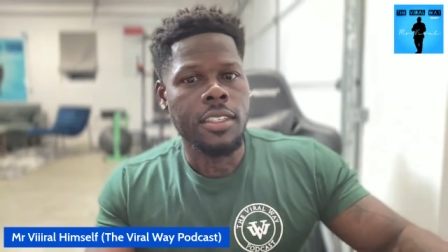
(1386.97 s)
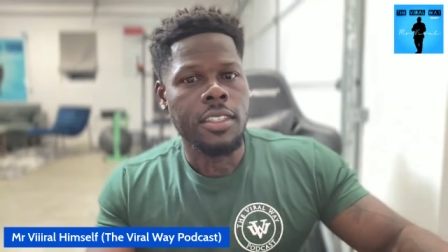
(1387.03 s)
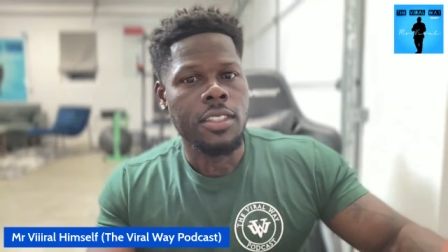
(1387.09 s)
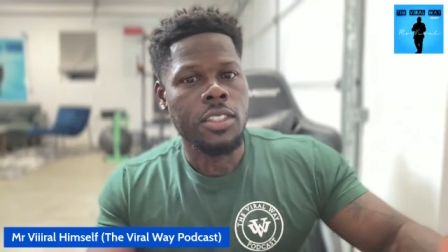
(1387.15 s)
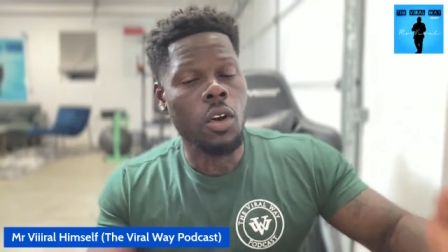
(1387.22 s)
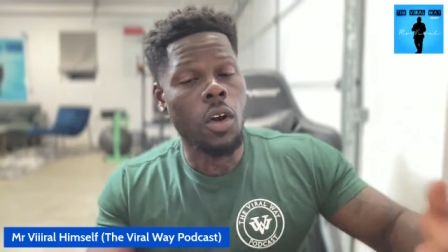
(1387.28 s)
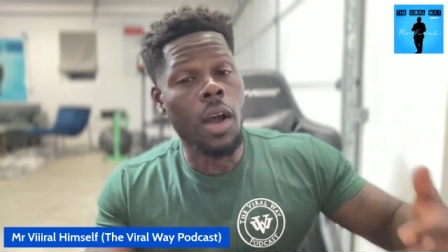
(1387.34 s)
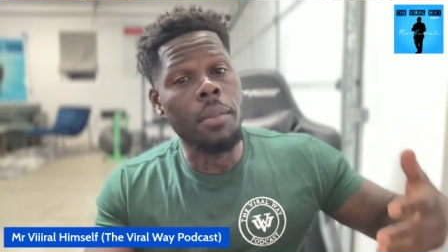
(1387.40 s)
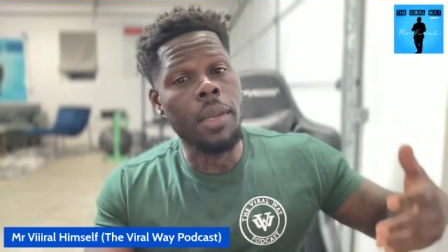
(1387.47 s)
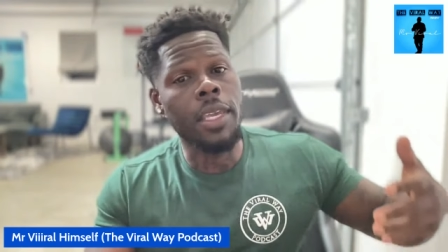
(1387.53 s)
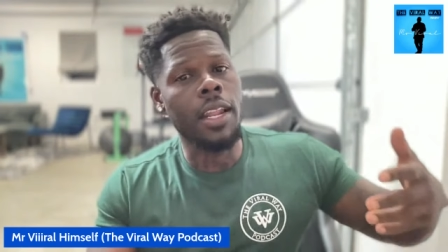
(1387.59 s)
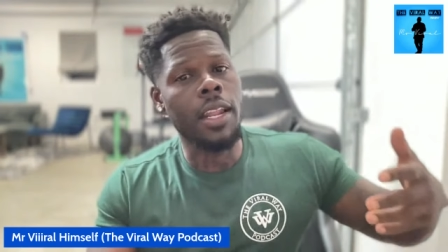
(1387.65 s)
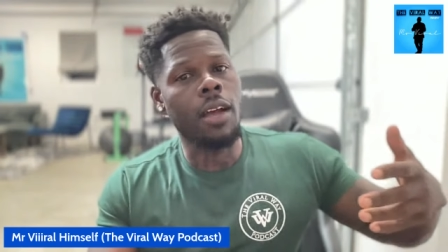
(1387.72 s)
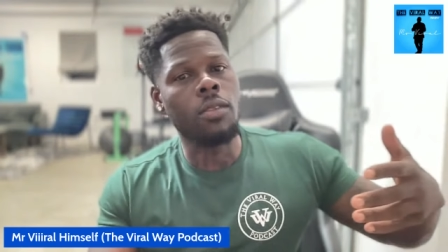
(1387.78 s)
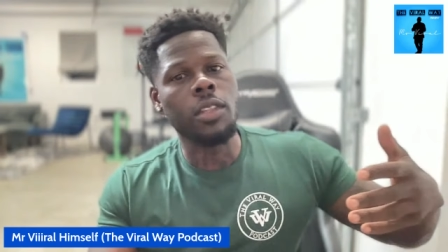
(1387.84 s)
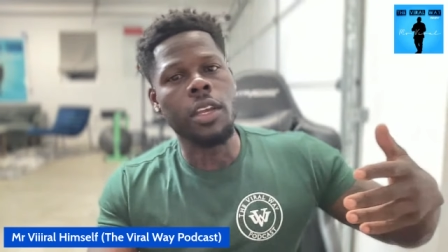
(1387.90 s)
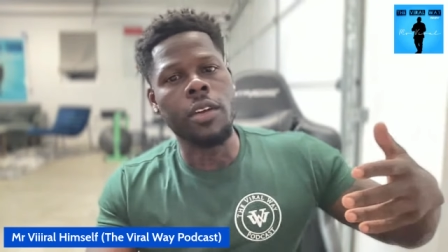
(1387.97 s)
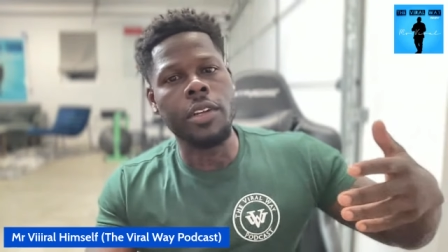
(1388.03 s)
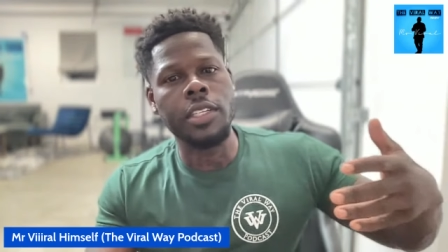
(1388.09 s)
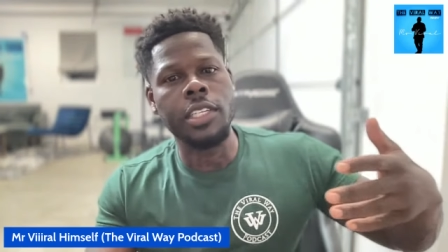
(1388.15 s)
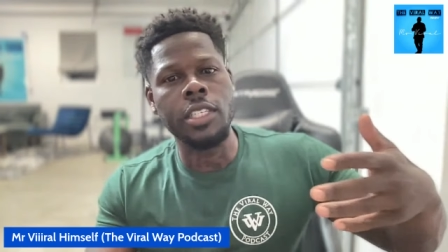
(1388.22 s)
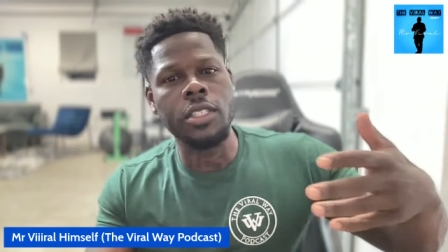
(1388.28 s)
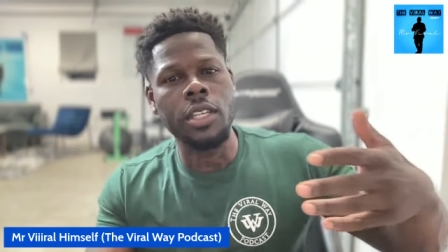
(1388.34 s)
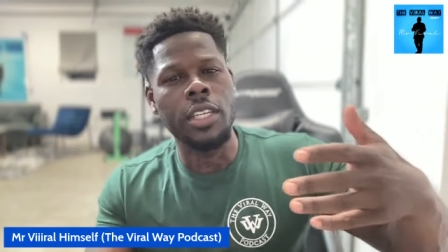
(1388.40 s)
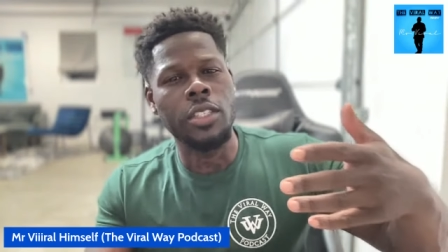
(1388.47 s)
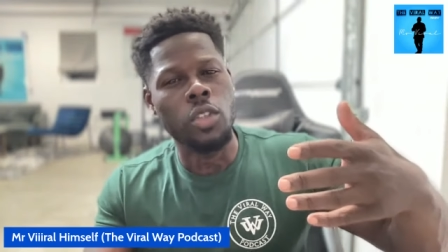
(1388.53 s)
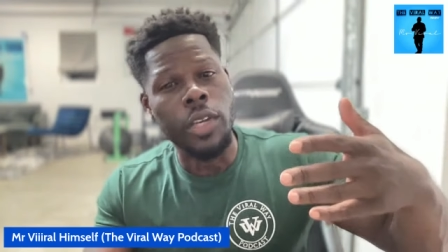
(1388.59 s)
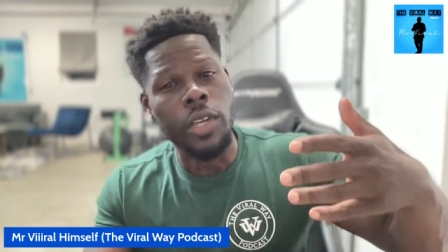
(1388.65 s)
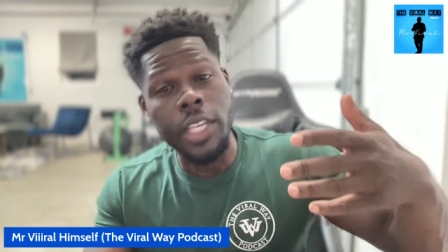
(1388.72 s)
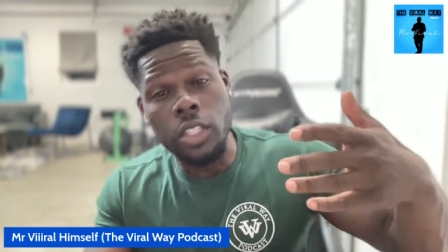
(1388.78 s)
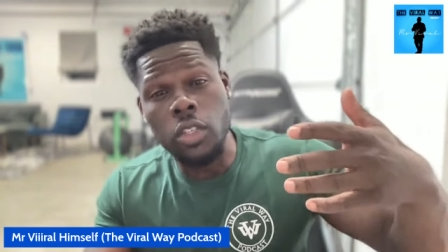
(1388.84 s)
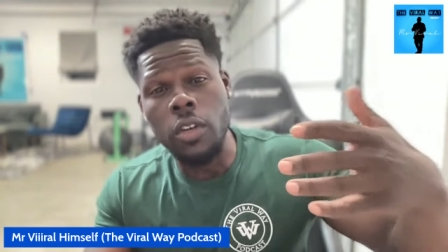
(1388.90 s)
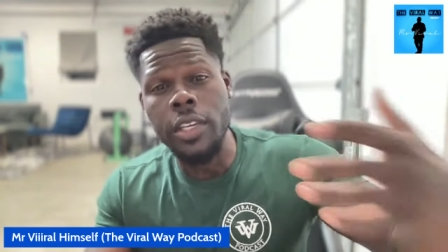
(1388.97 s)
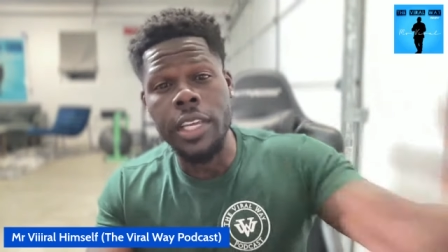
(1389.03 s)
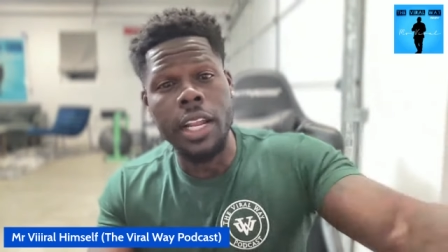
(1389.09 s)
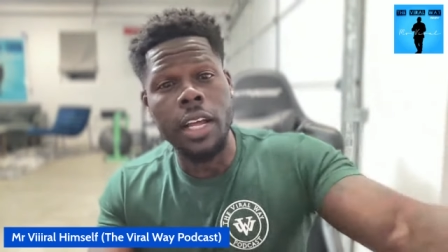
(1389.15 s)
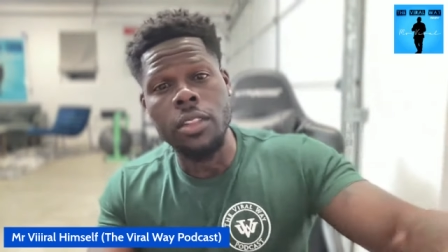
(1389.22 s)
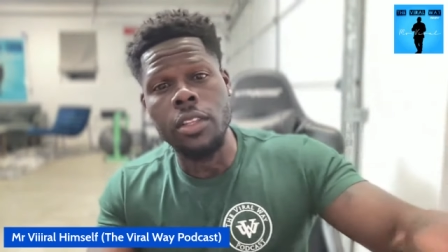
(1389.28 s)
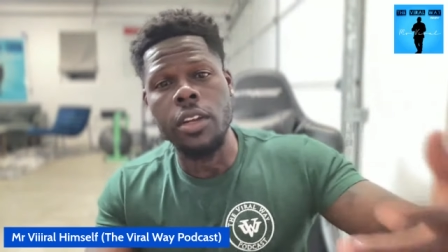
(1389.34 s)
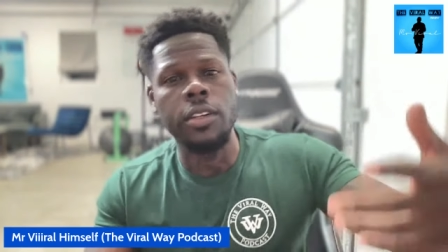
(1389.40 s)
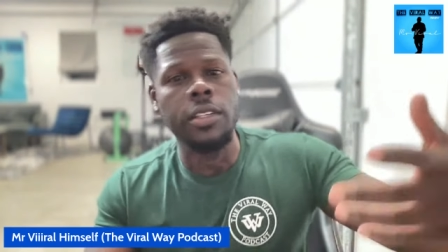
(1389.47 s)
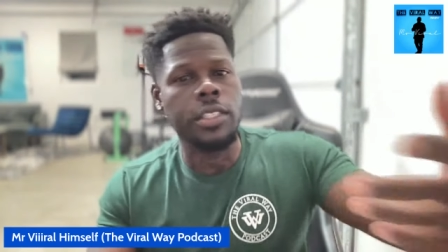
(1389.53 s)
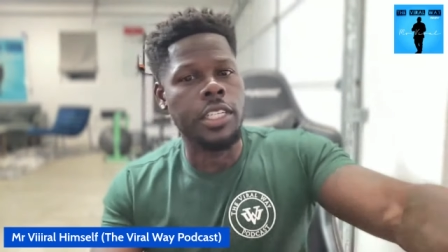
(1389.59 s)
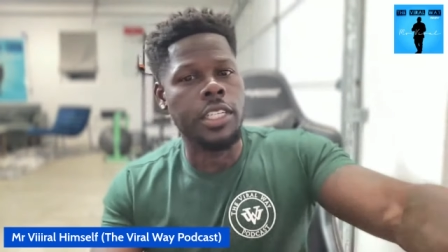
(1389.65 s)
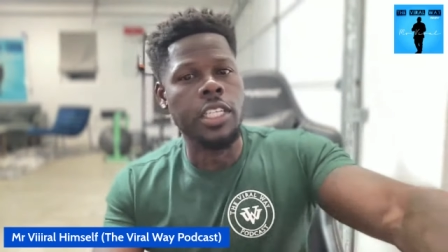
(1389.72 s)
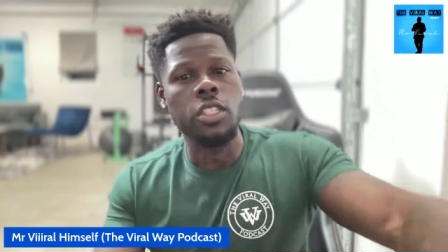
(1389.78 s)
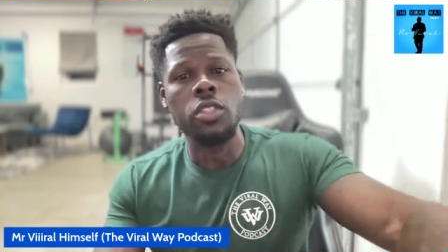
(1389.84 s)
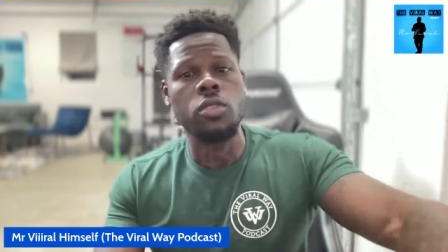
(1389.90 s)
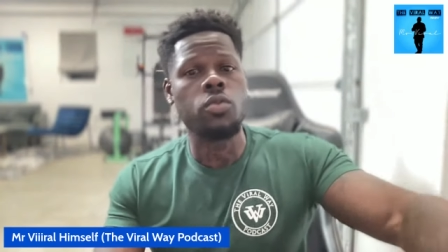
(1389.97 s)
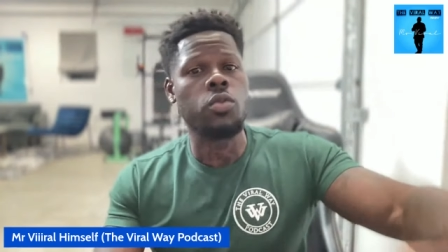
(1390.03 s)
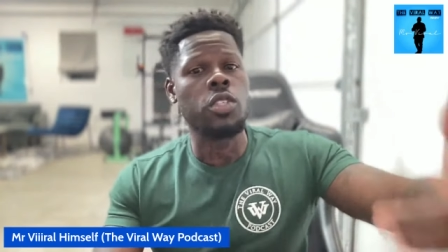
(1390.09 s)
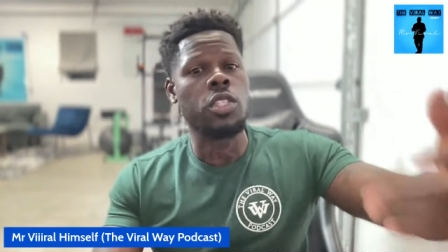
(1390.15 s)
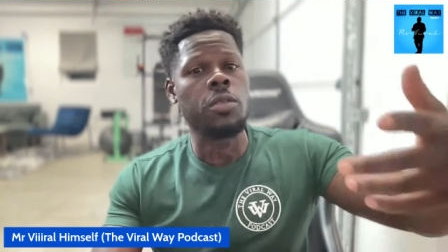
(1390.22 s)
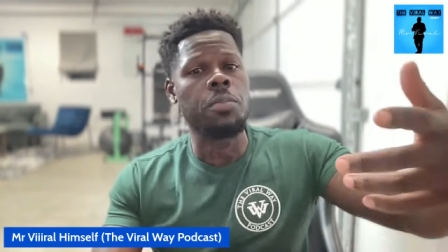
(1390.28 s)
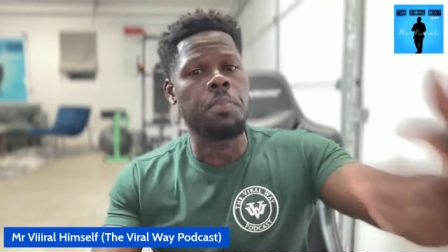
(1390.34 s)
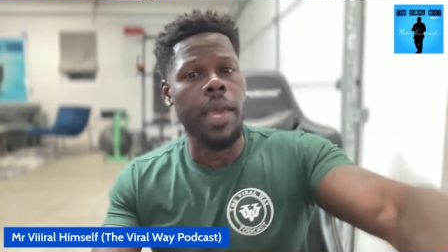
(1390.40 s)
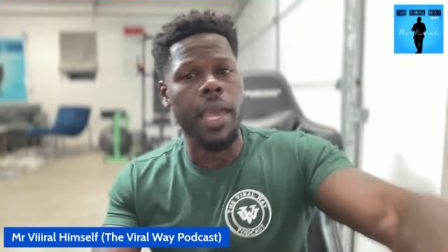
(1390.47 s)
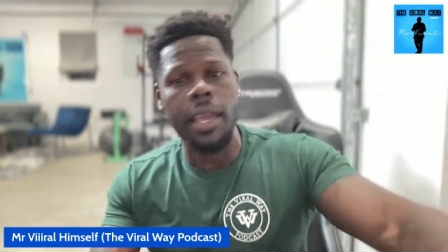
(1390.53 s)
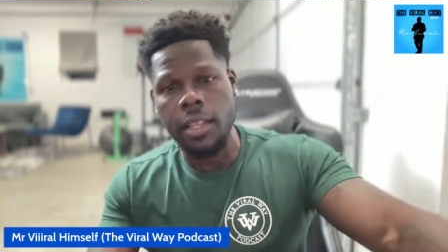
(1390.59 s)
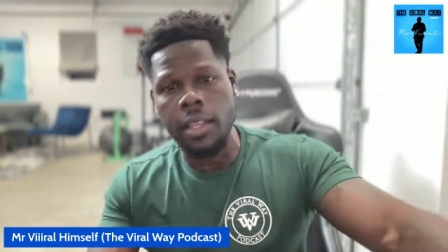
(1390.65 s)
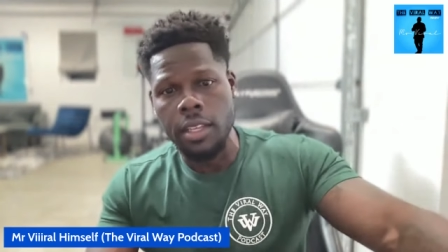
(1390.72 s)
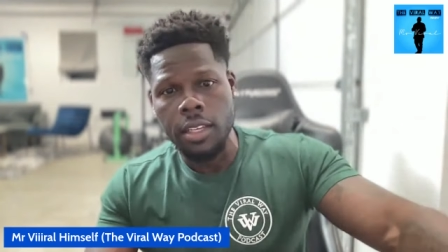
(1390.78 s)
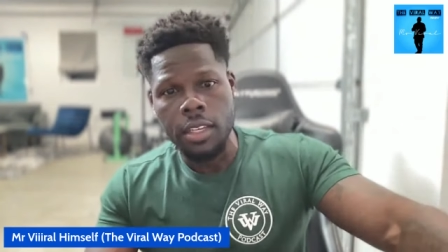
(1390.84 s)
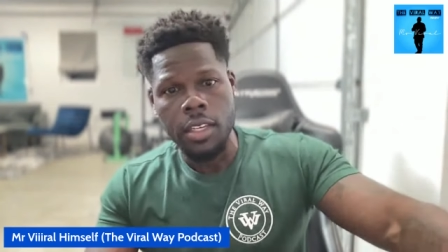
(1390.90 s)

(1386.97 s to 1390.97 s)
So I'm gonna get out there and dis and so he's gonna get out there and disrespect